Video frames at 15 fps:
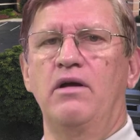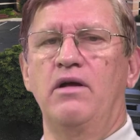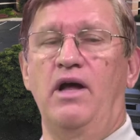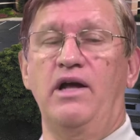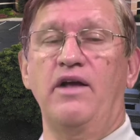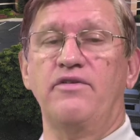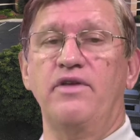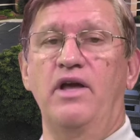
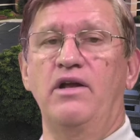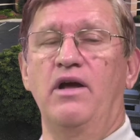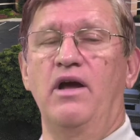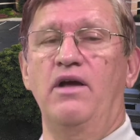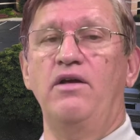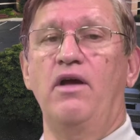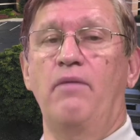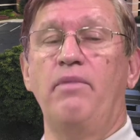like I said,
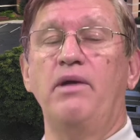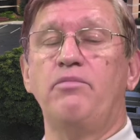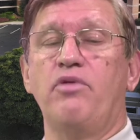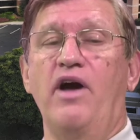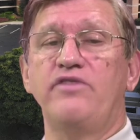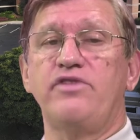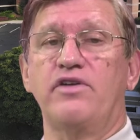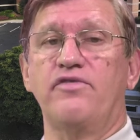a big
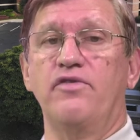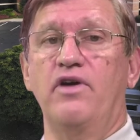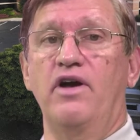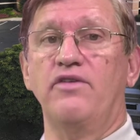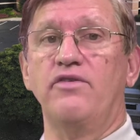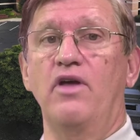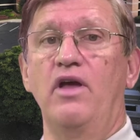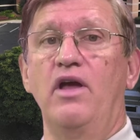project for
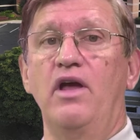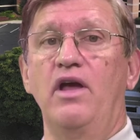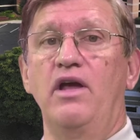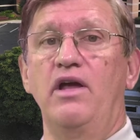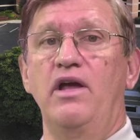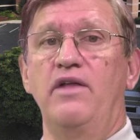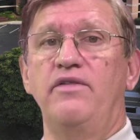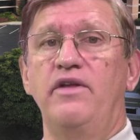us
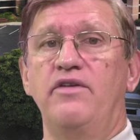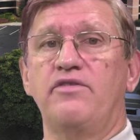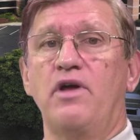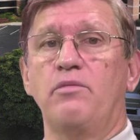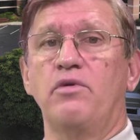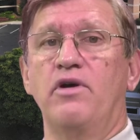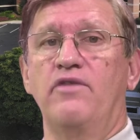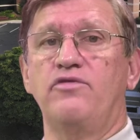in the
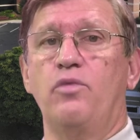summer of